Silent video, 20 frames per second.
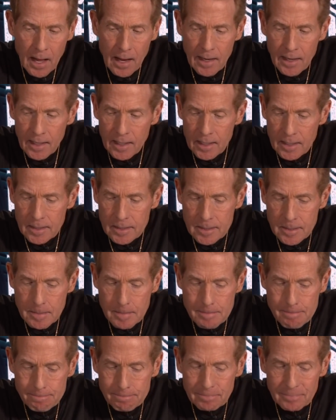And
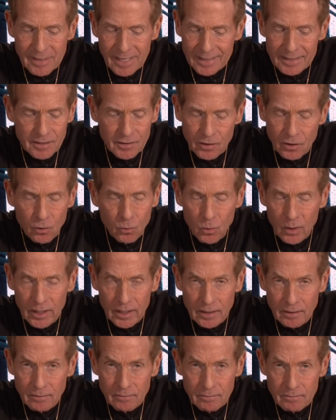I didn't know
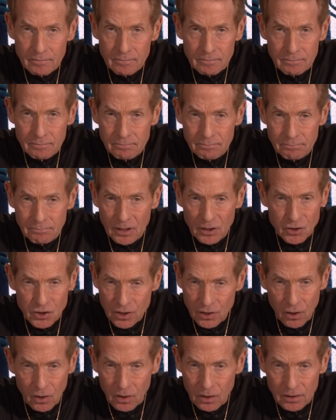Wayne much
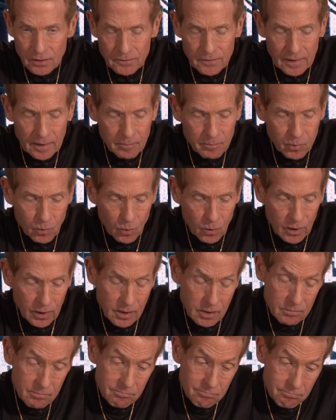at all at that point,
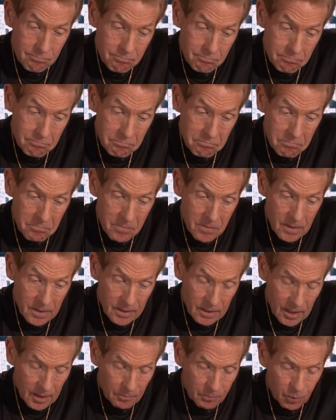
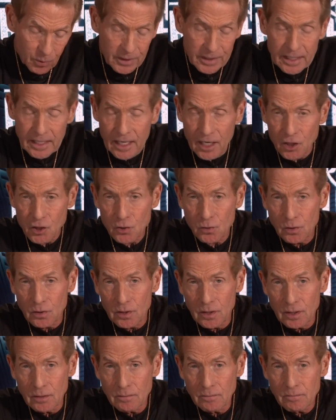and I pretty
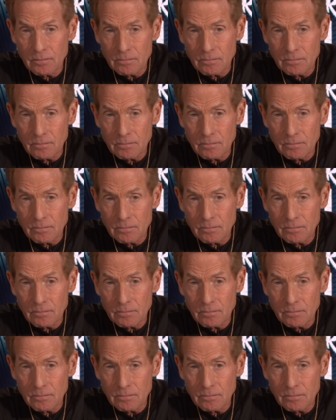casually